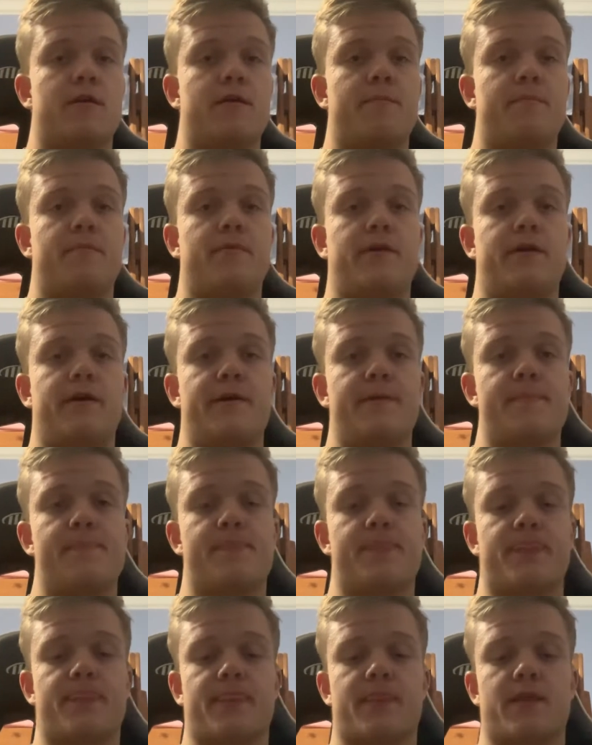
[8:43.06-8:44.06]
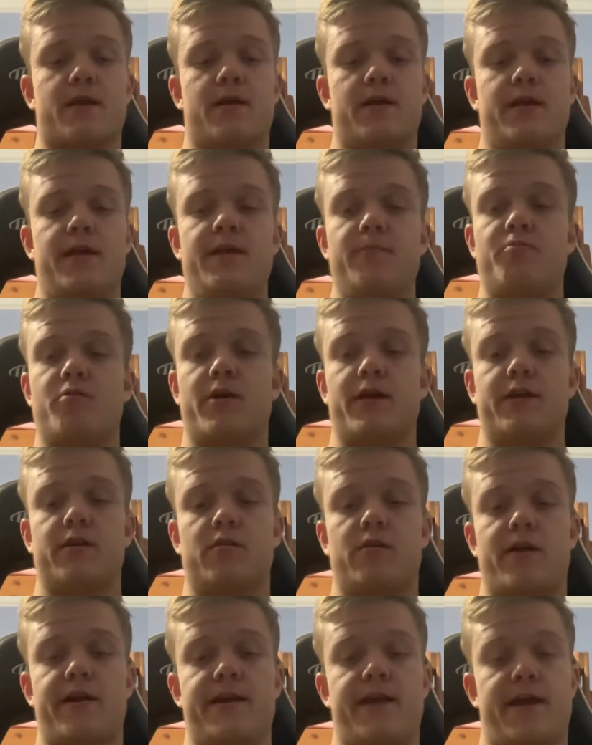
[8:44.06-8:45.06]
But he played a
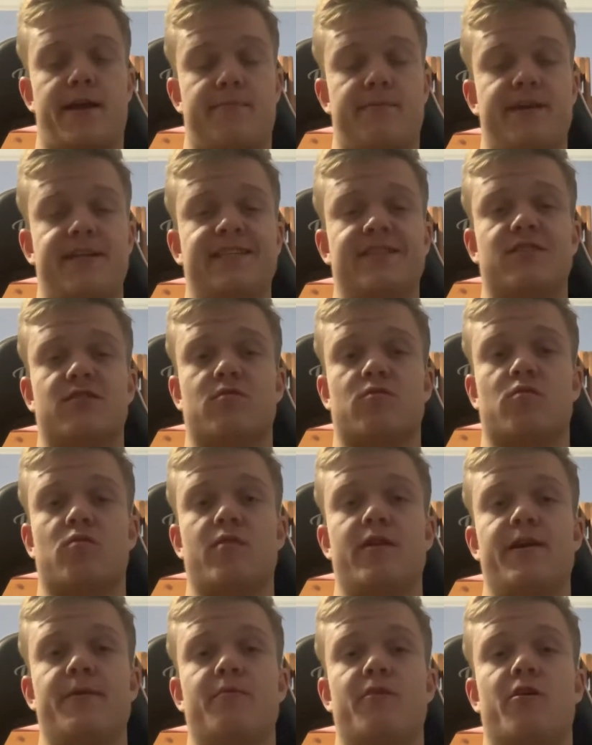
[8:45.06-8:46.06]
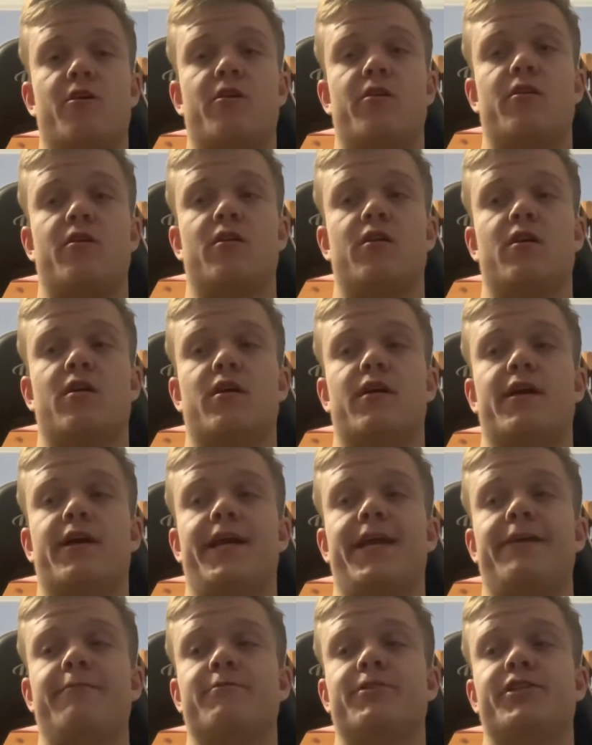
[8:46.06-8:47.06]
great game. His 3-ball,
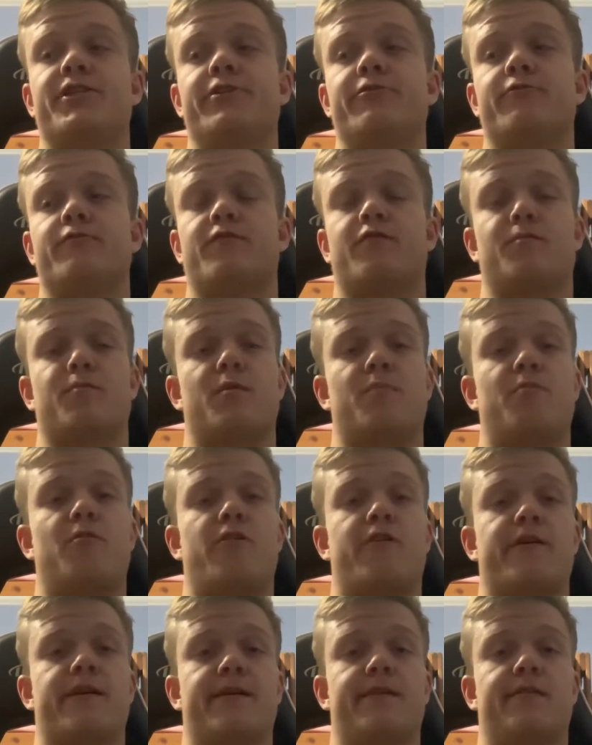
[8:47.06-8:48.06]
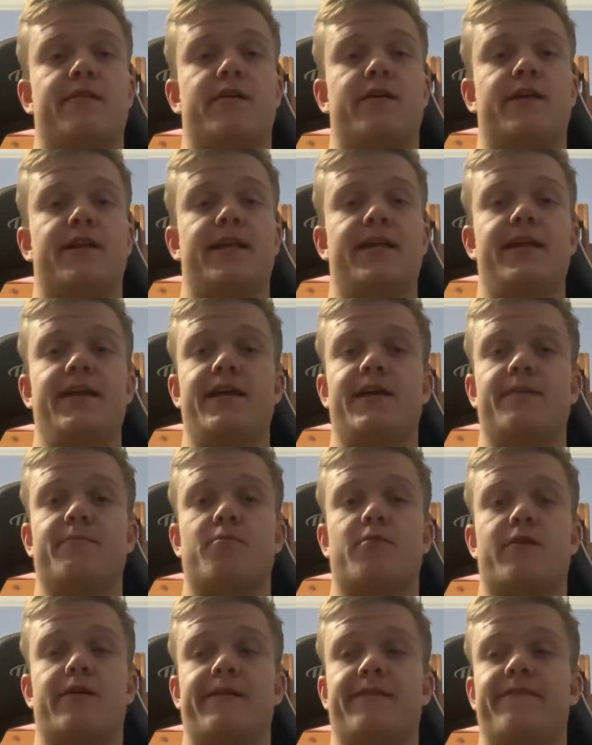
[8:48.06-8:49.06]
he was shooting from the parking lot. He hit
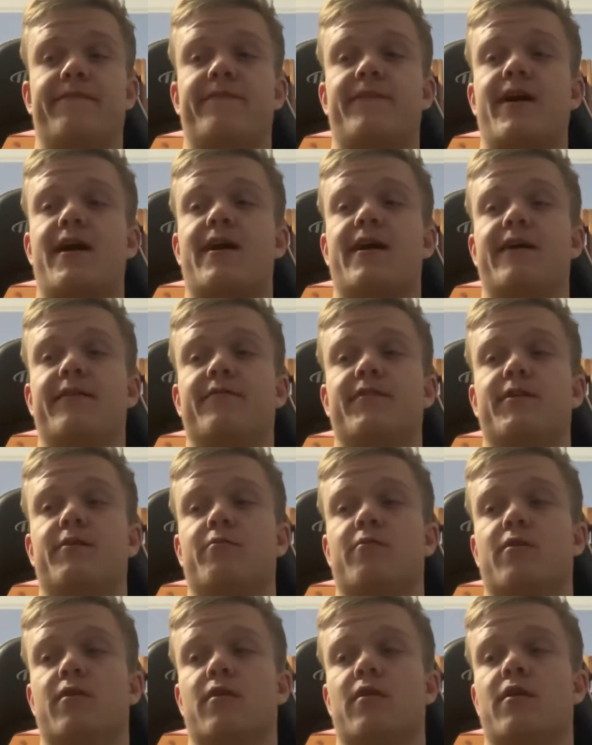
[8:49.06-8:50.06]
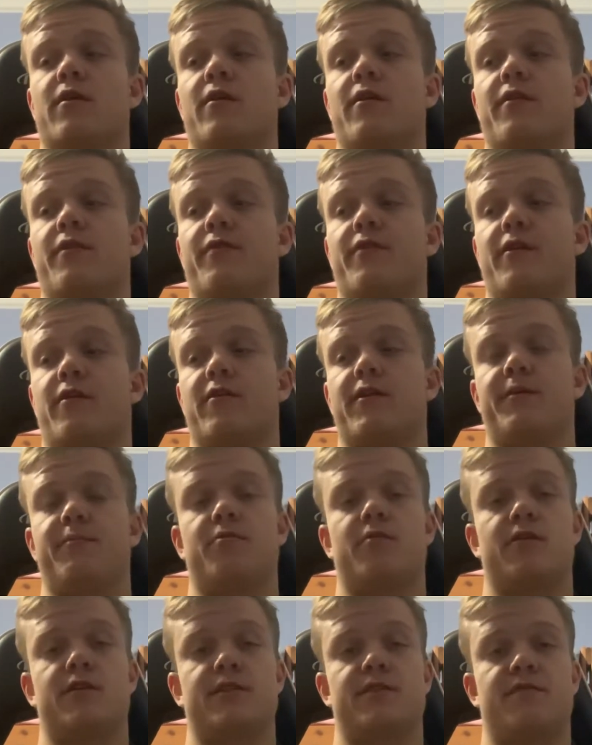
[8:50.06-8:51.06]
probably 5 that were
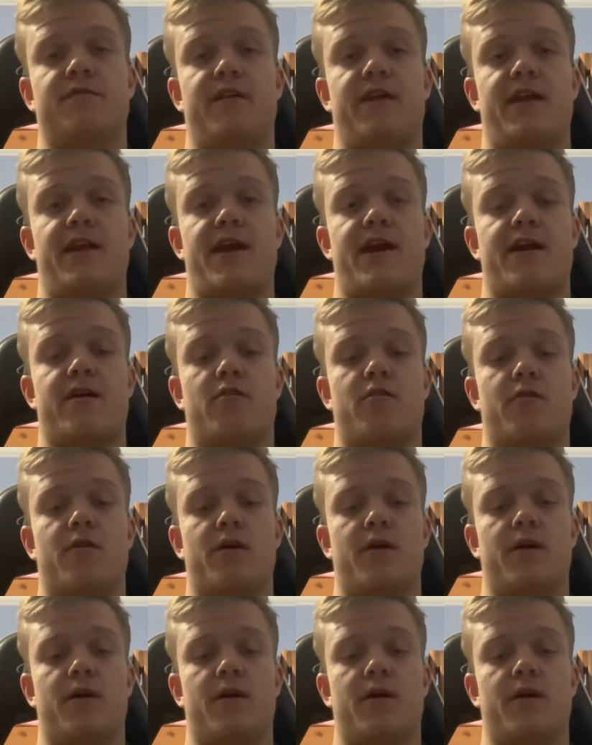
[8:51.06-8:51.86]
30-plus feet out.